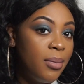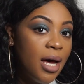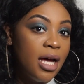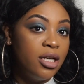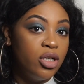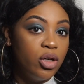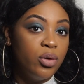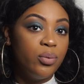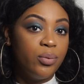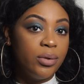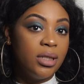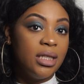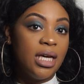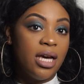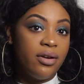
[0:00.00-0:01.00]
But I don't
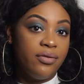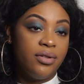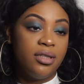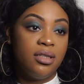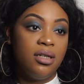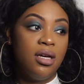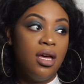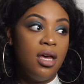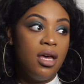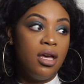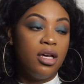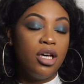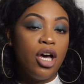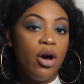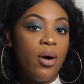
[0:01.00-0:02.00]
really ever
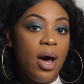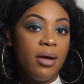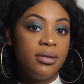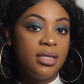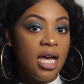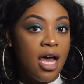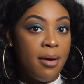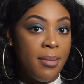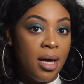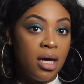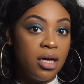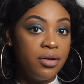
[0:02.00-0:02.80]
go outside my